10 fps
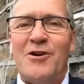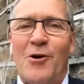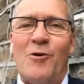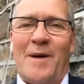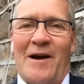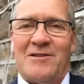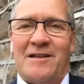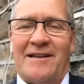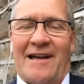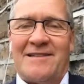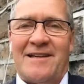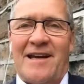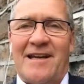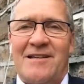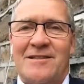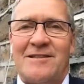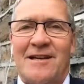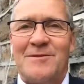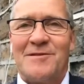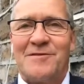what did you know about it at that
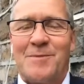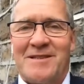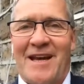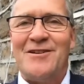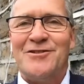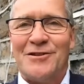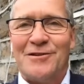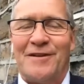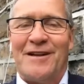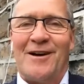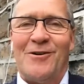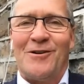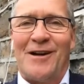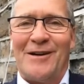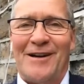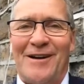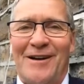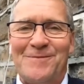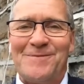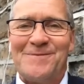stage in terms of the potential for
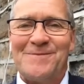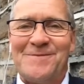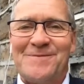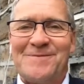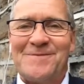nicole going on